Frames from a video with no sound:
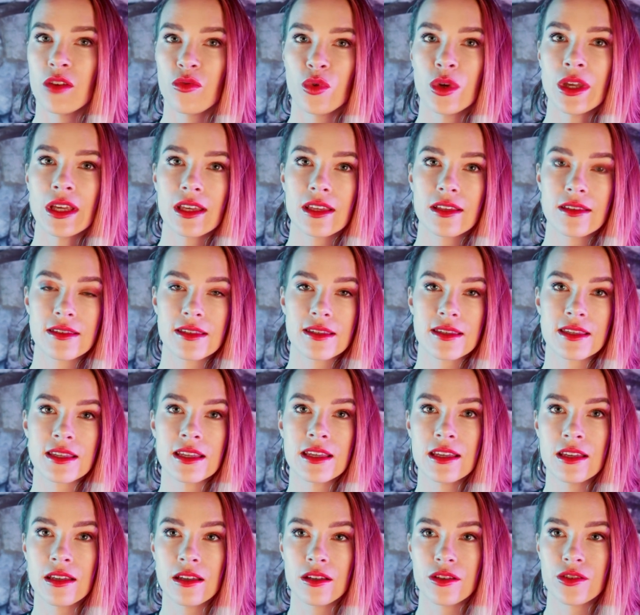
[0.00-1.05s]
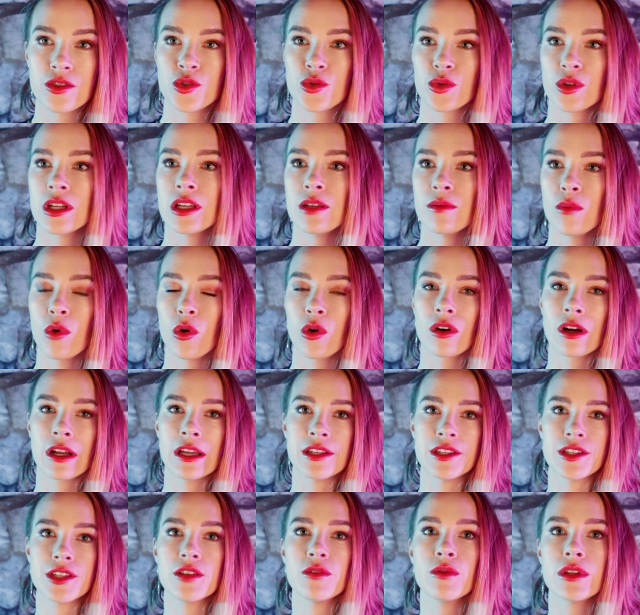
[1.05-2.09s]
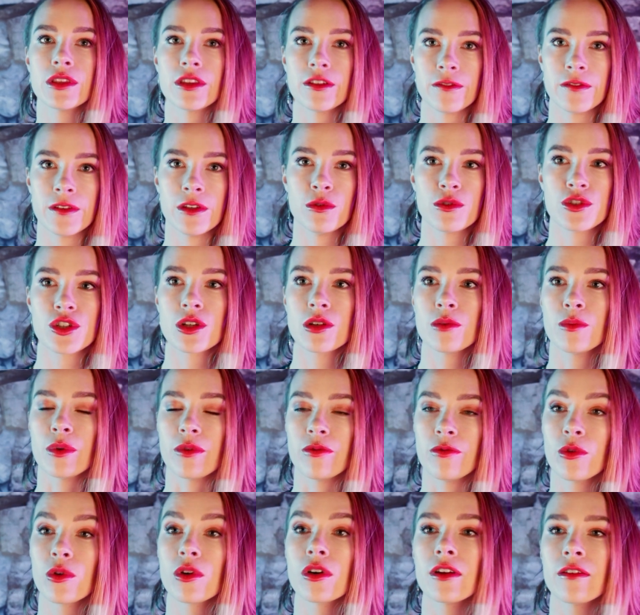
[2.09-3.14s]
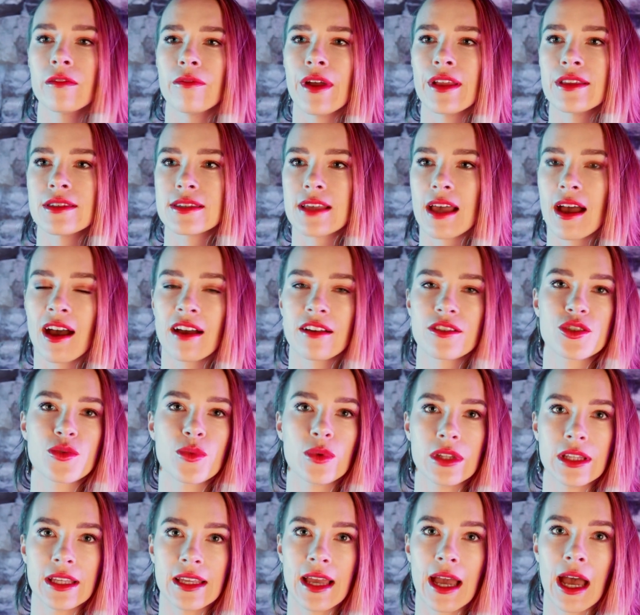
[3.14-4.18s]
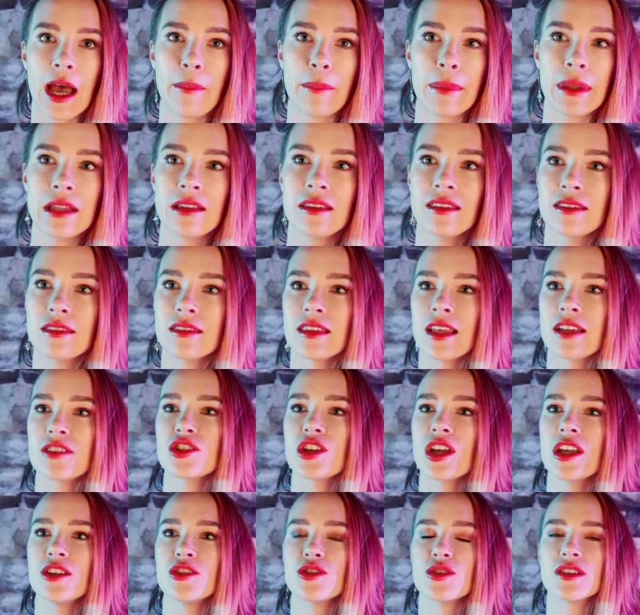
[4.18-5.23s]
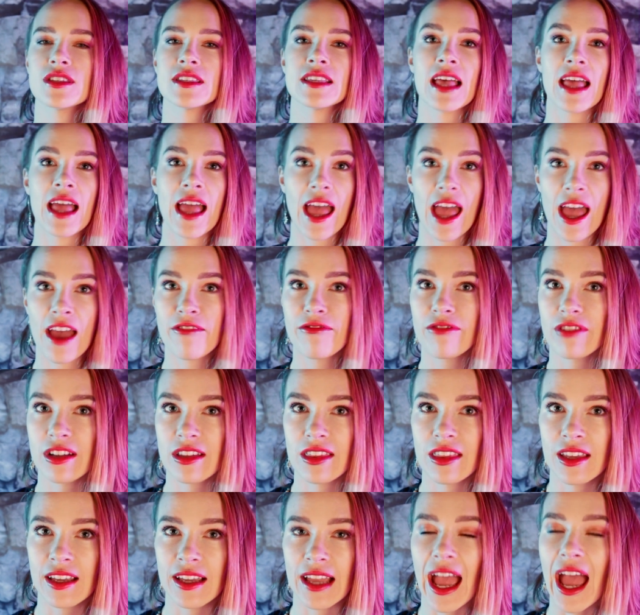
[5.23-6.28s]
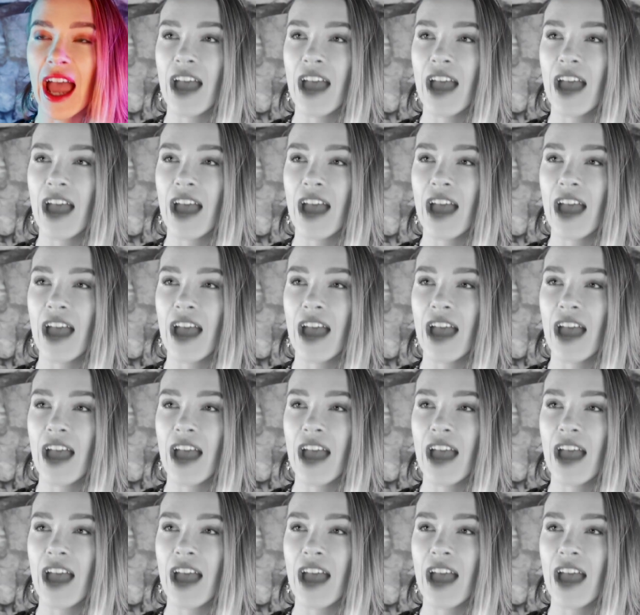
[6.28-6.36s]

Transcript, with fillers: If we can see, dream, or intuit the future before events actually happen, that changes everything.